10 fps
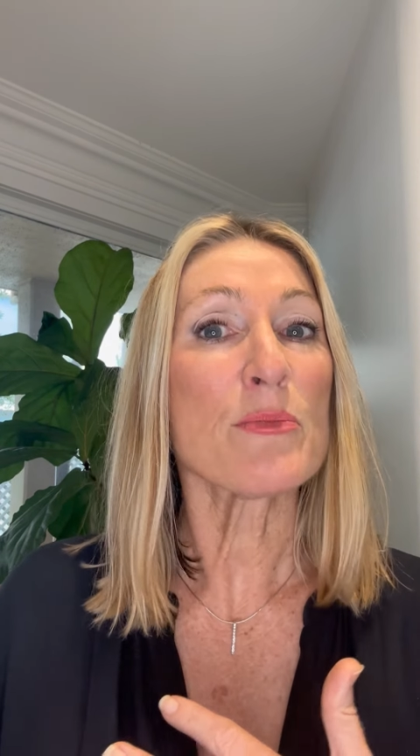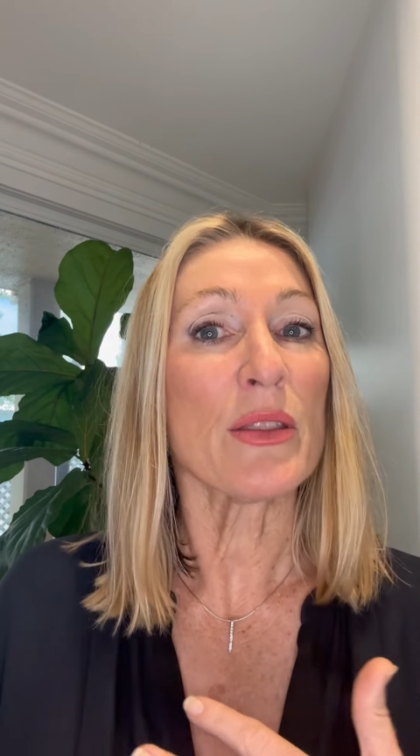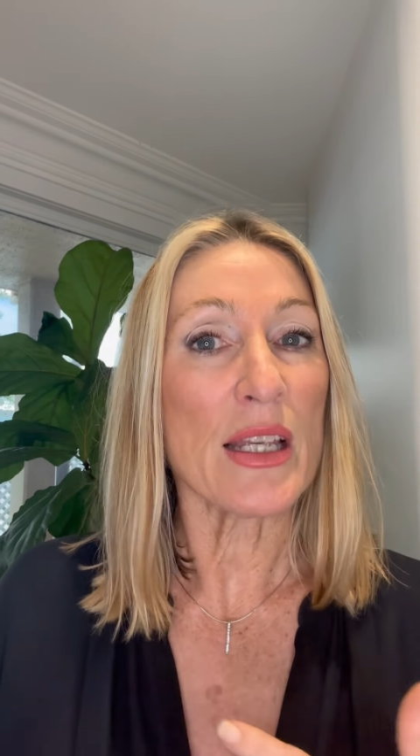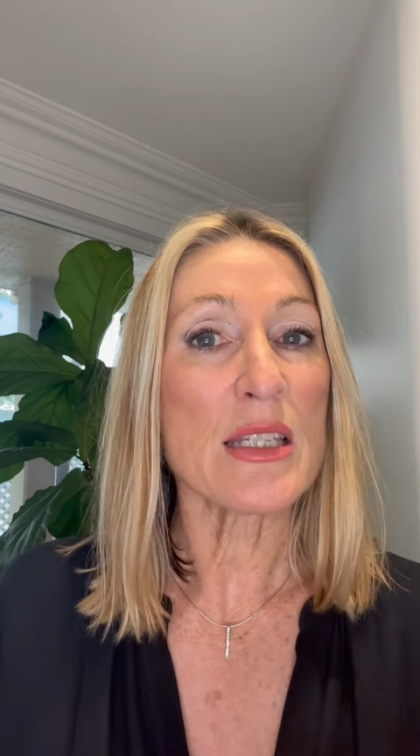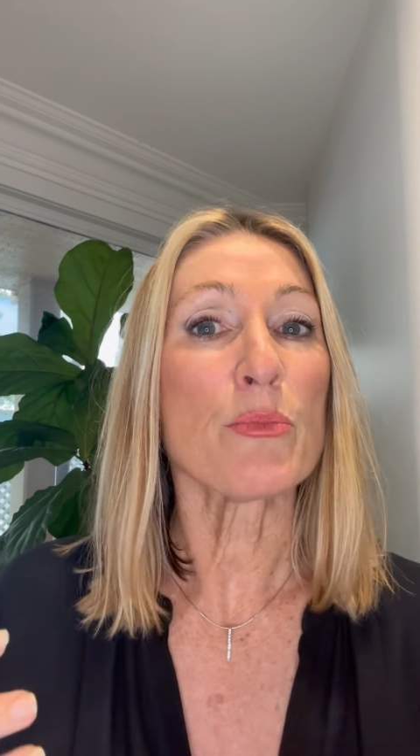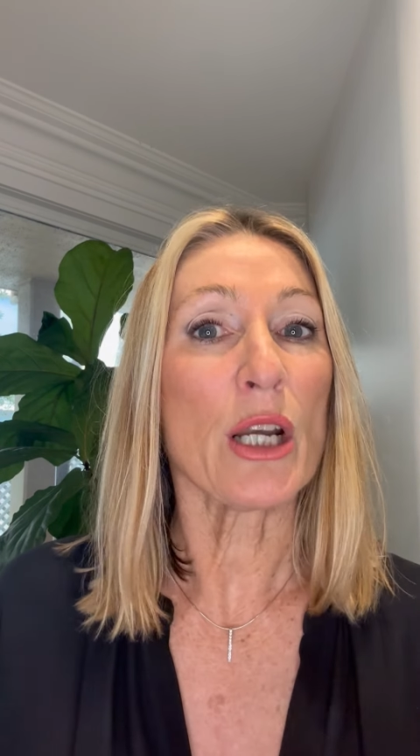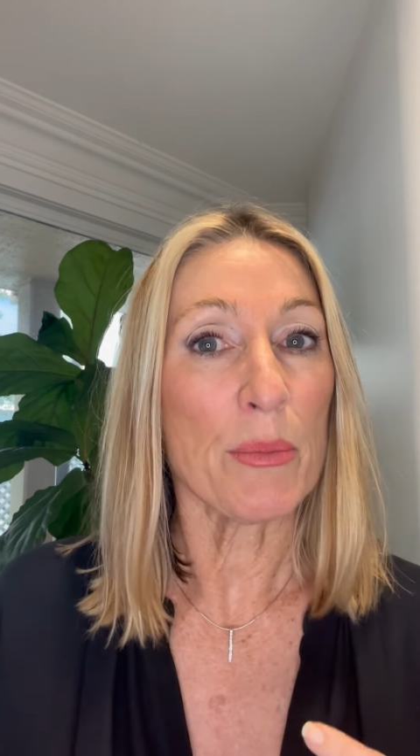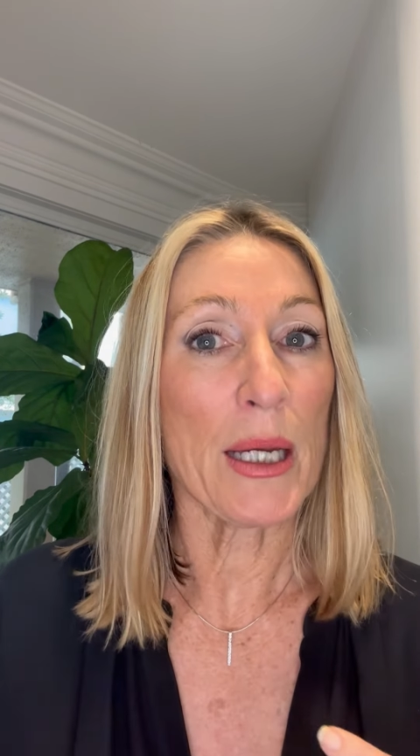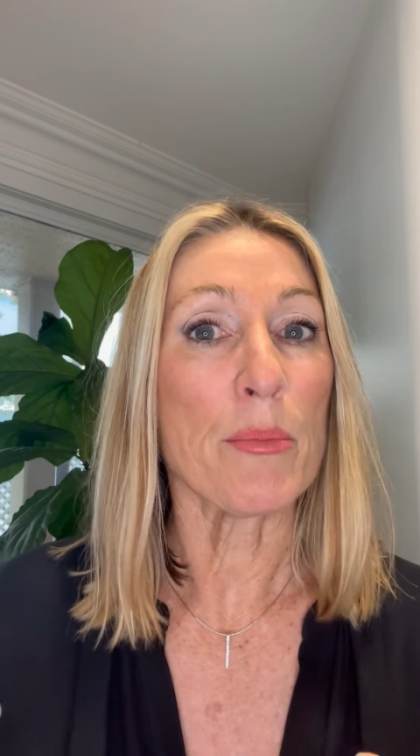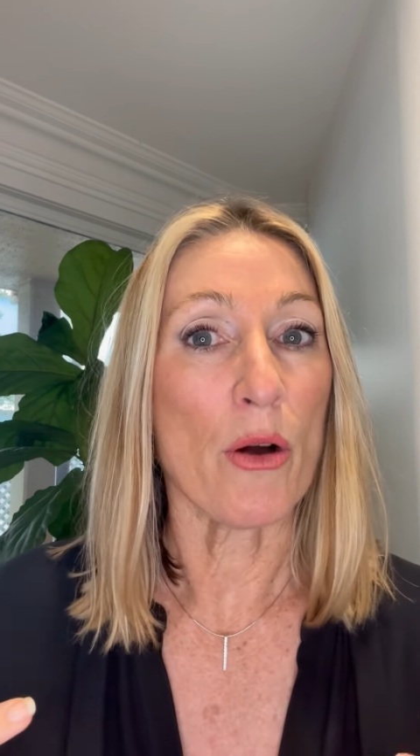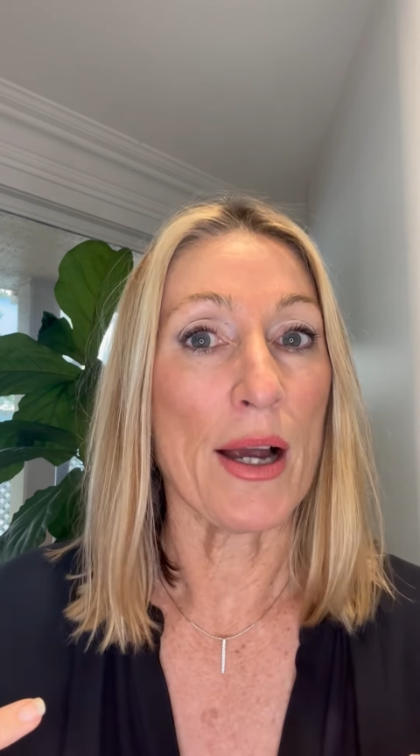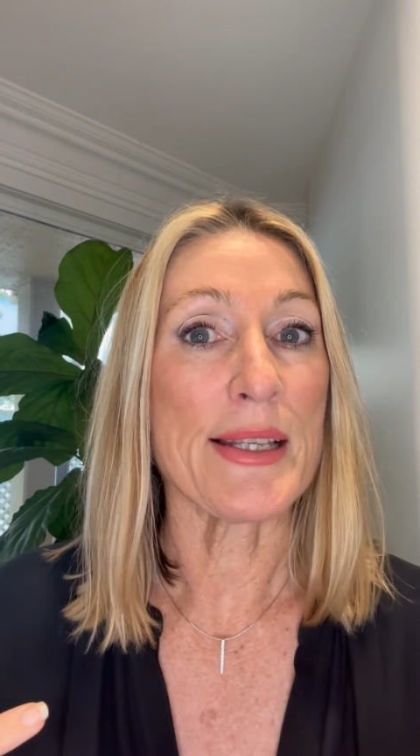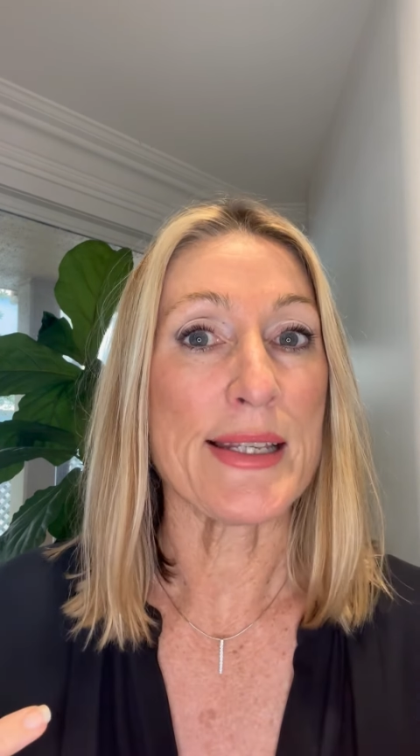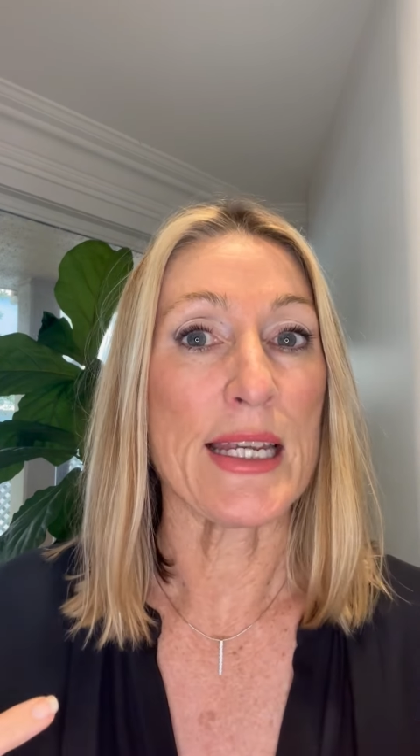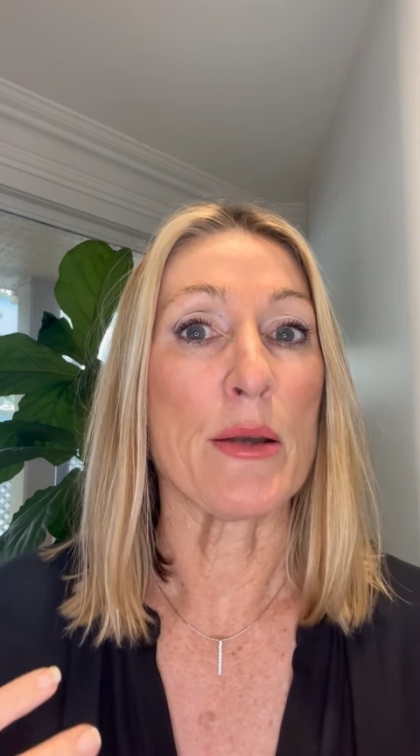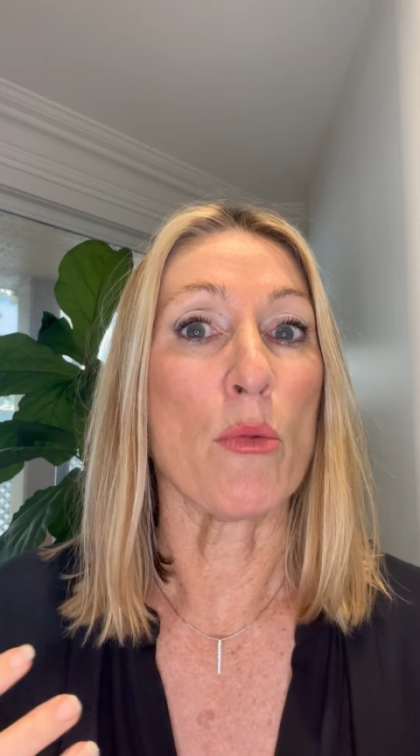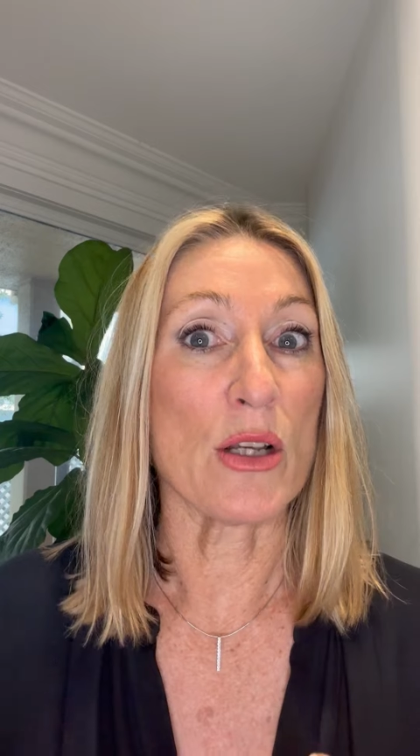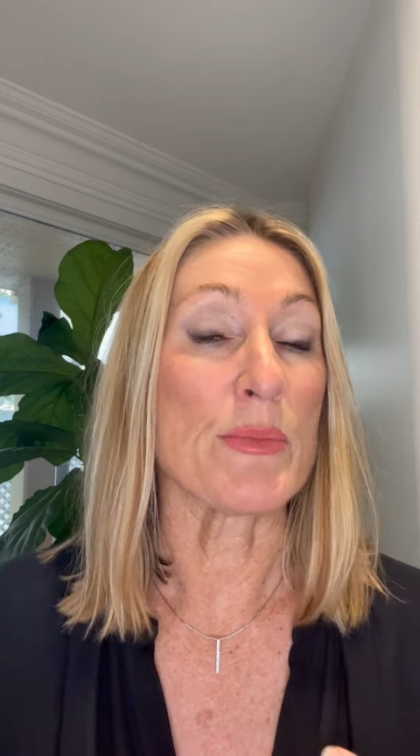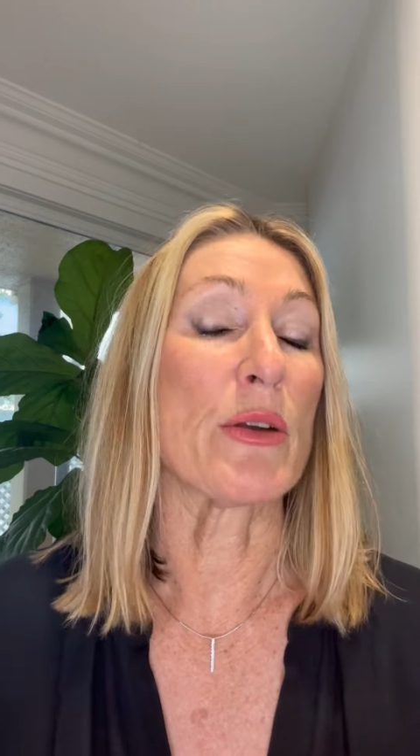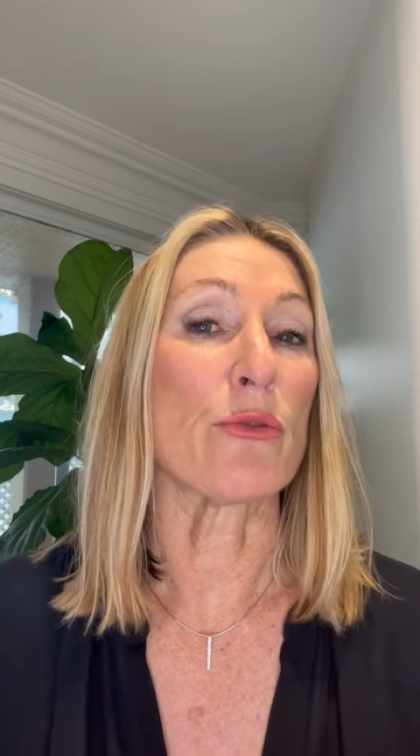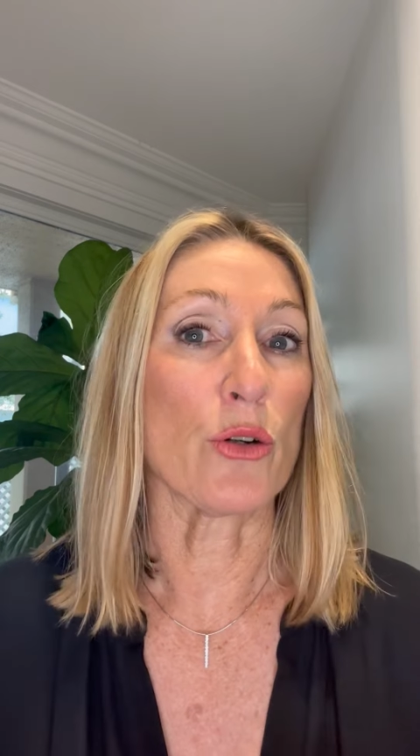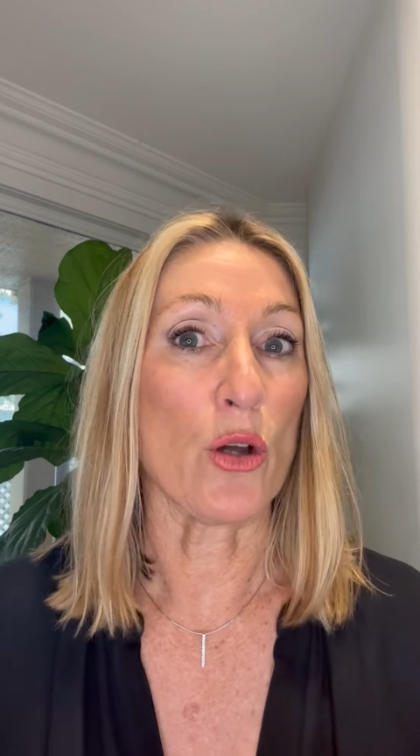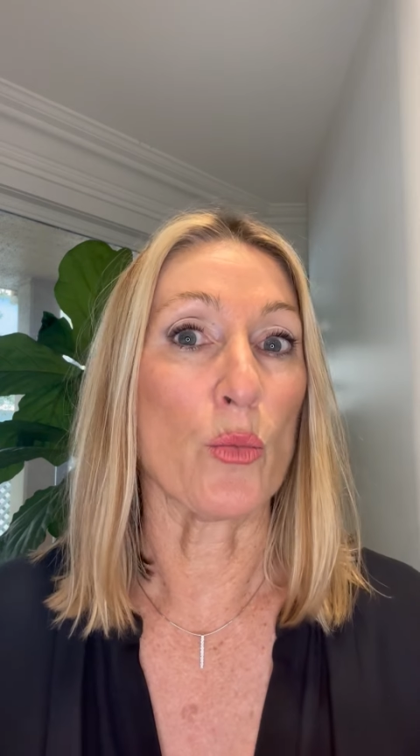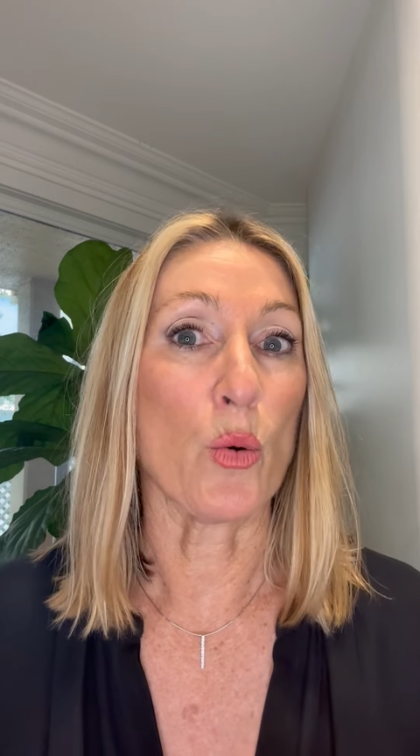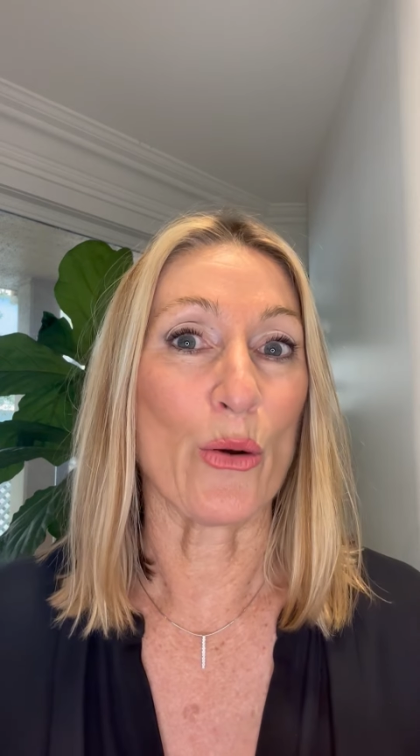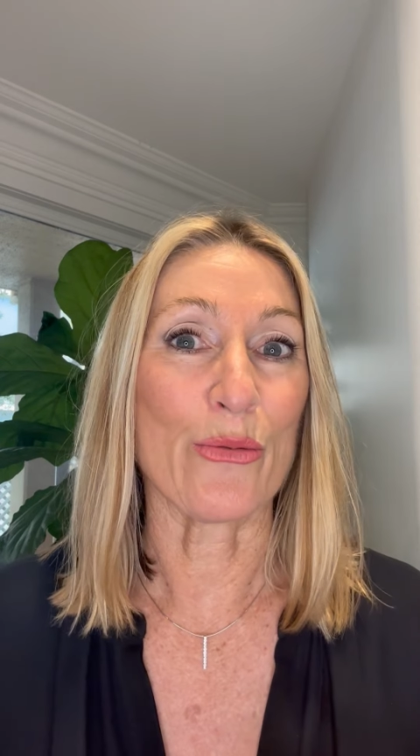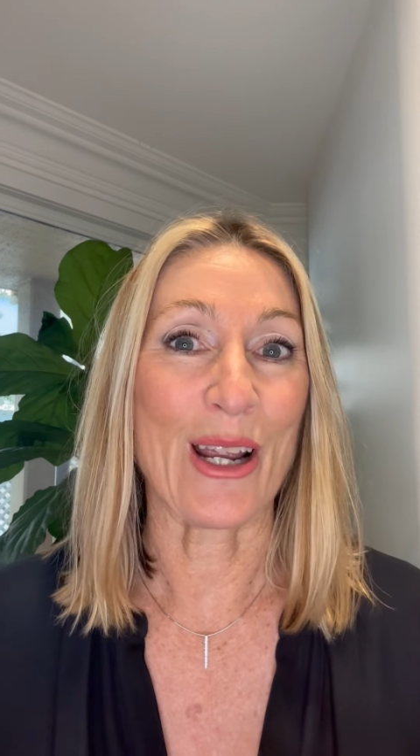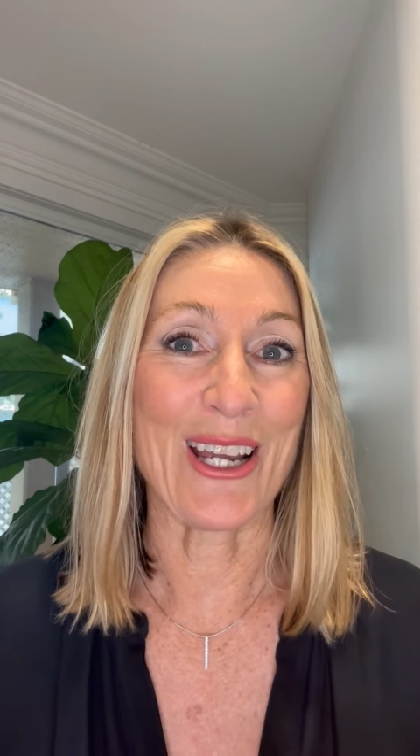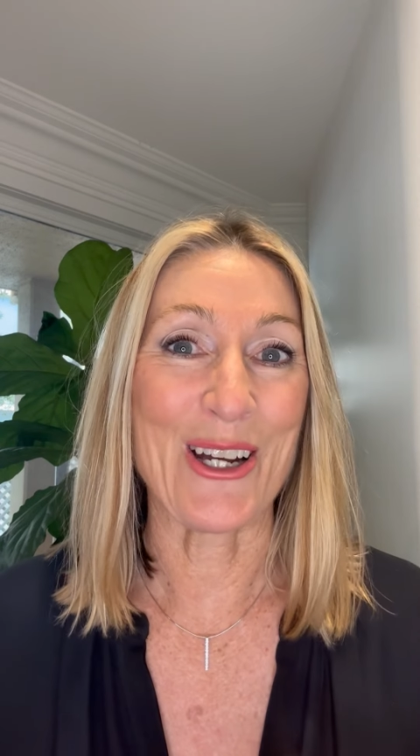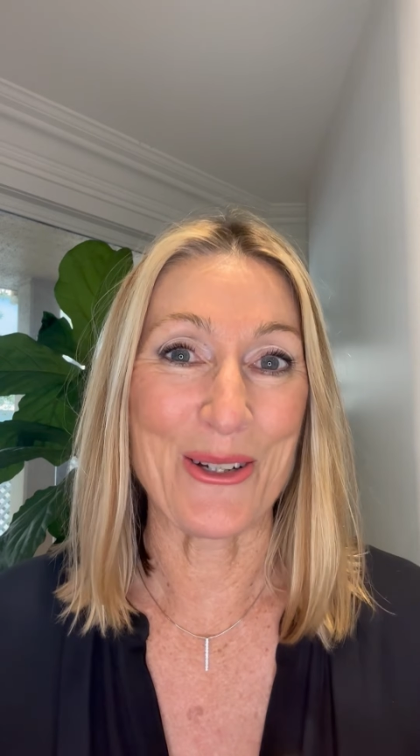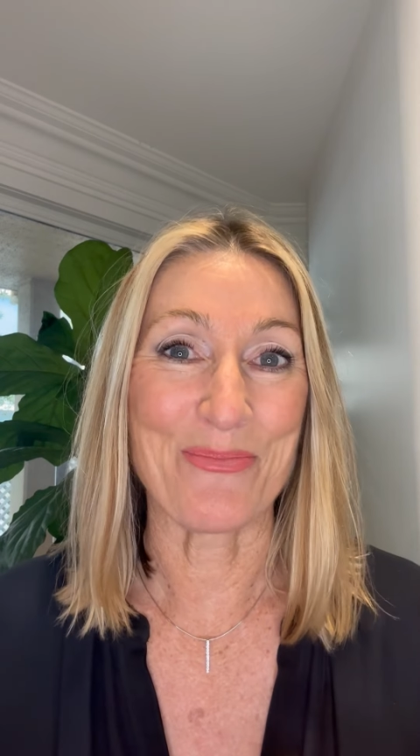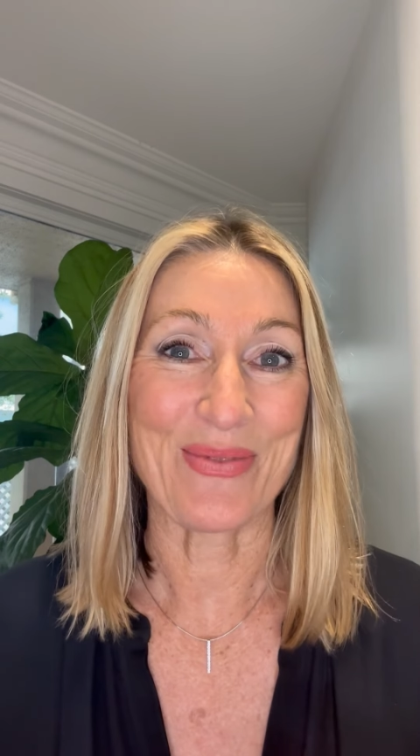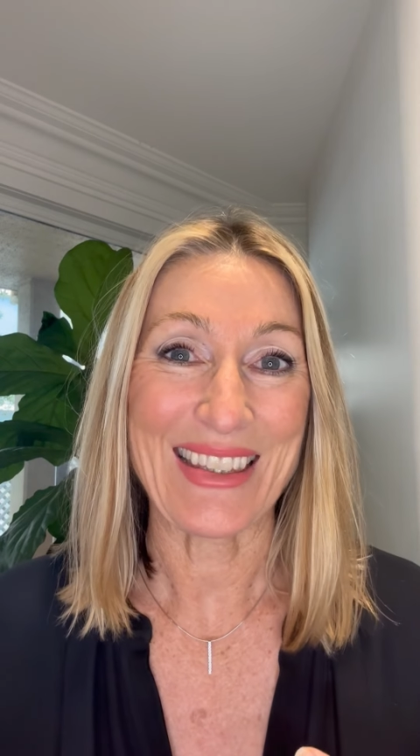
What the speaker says: but that's a pretty big price in Mosman for a non-waterfront home.